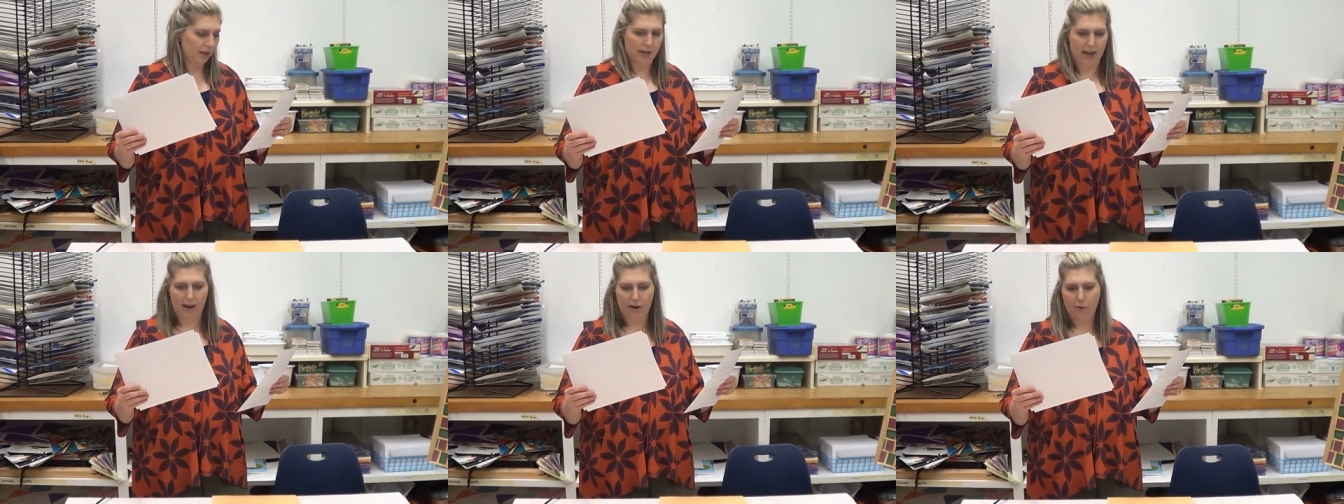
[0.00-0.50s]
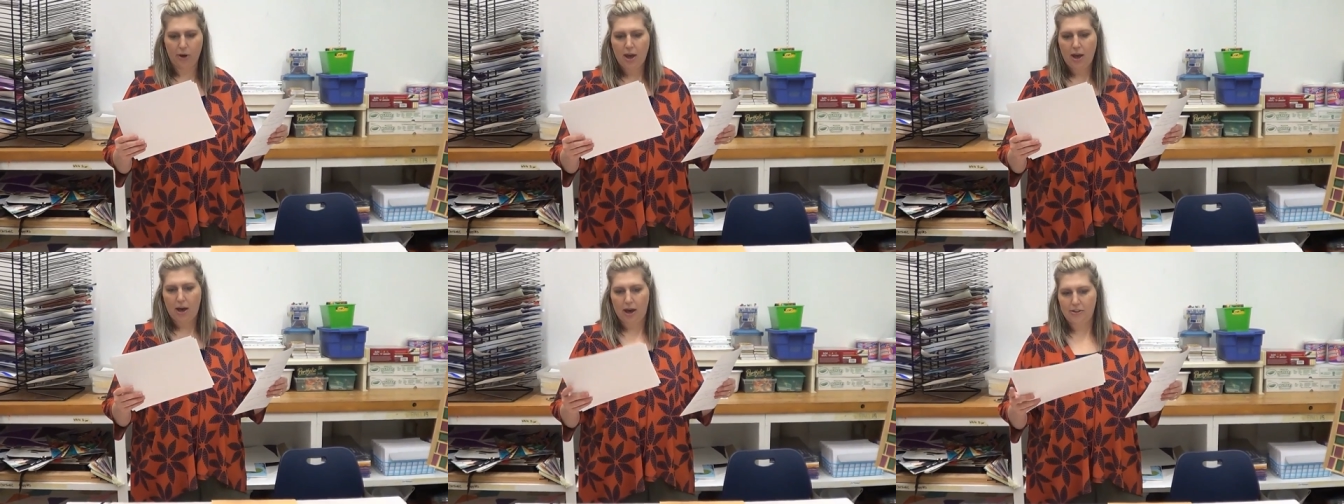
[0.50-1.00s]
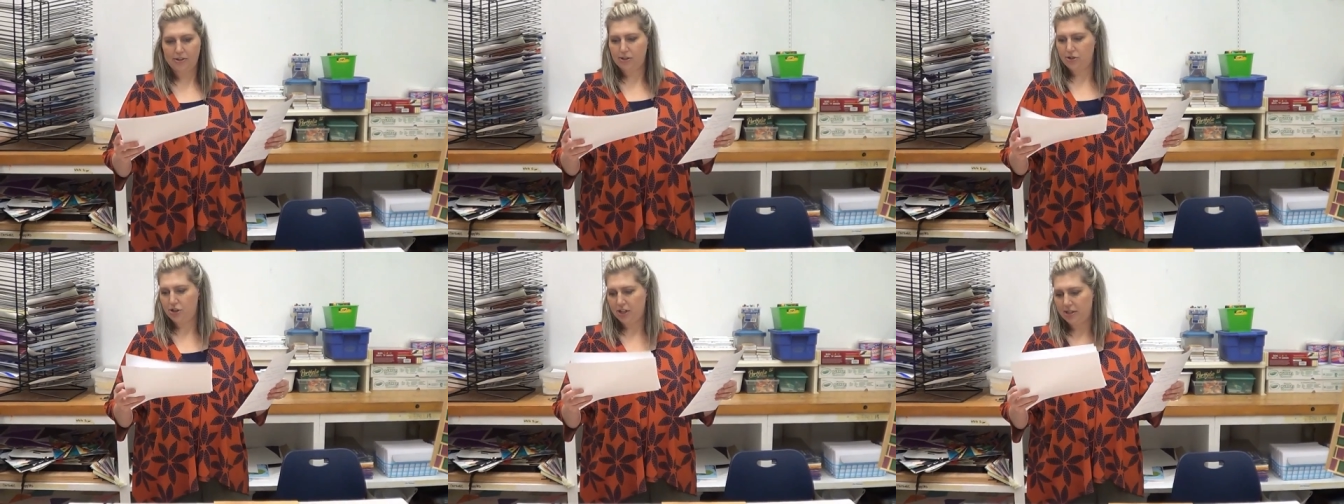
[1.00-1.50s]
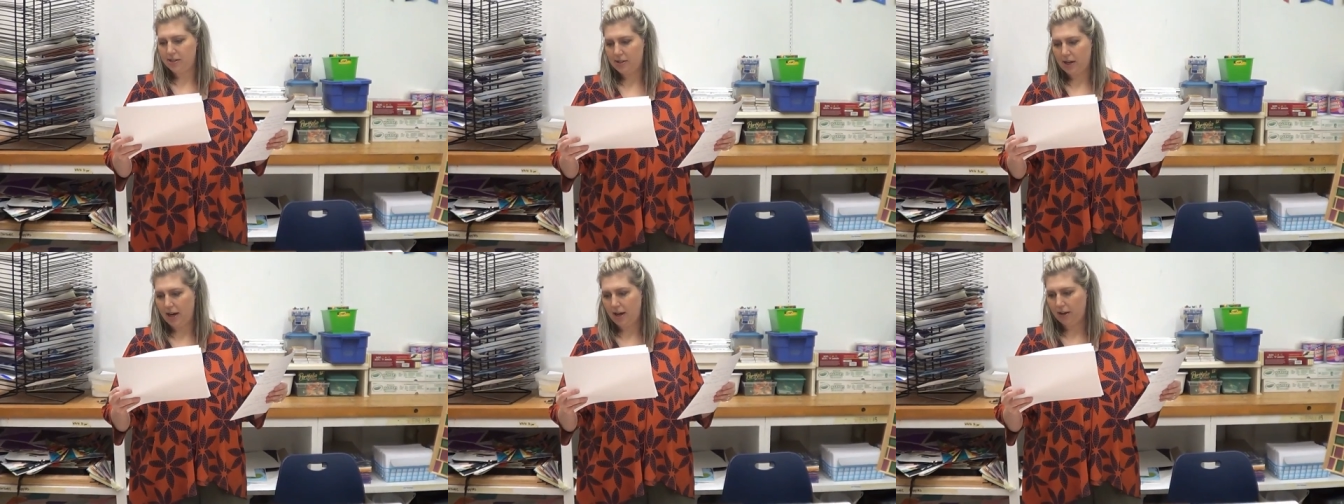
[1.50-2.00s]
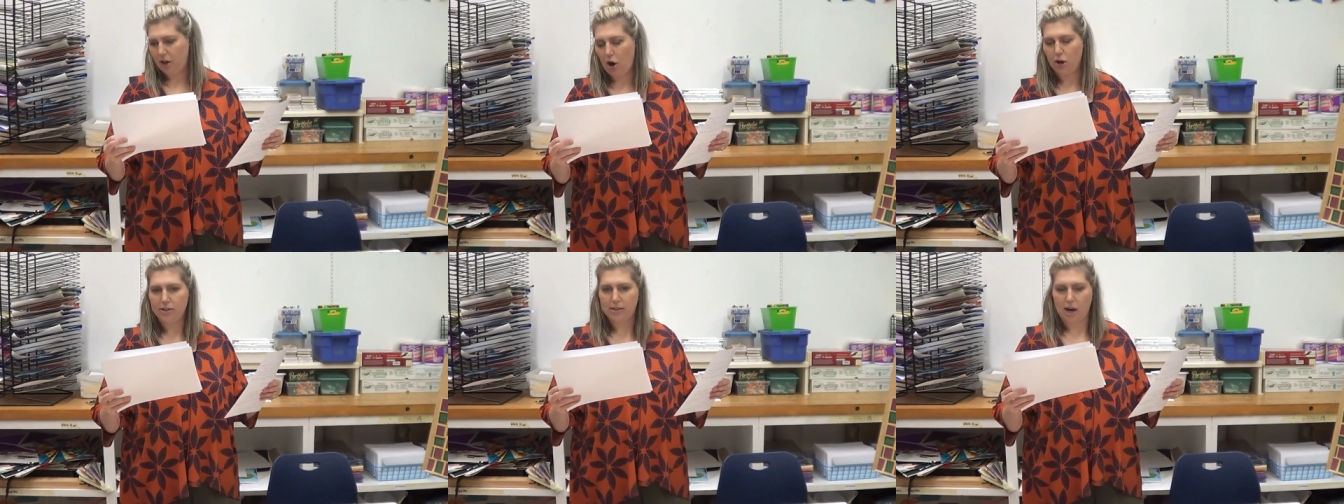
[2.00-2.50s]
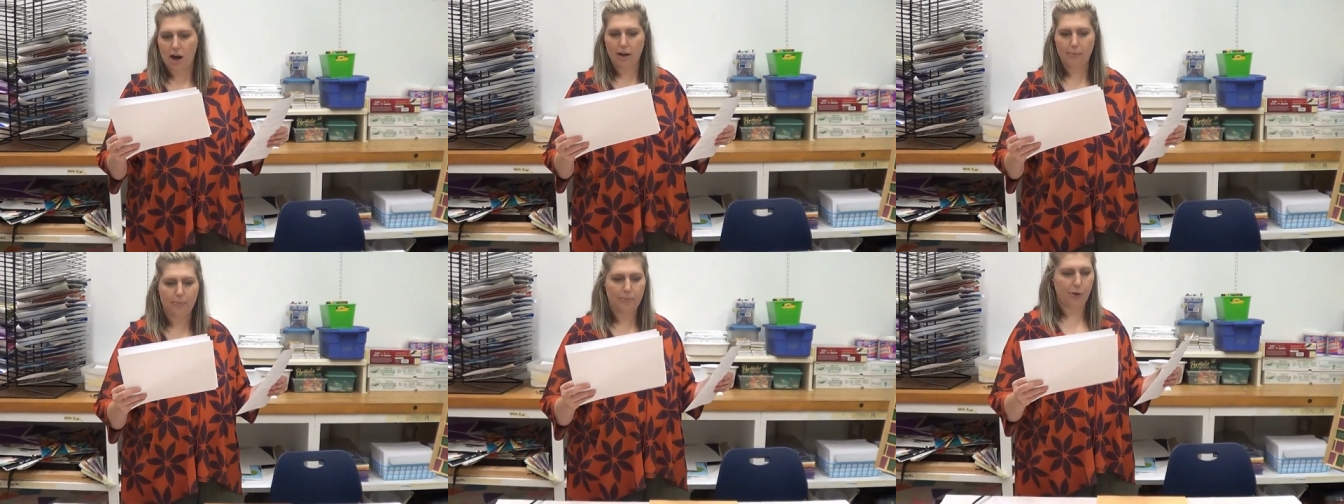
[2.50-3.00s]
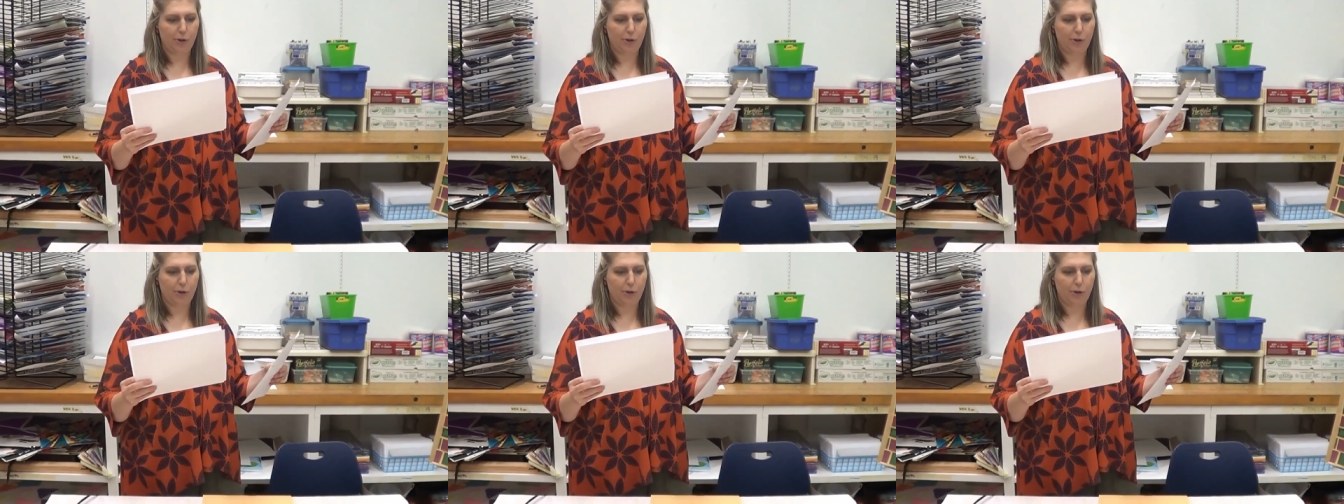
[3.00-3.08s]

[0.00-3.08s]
now, uh, this is just uh, cardstock.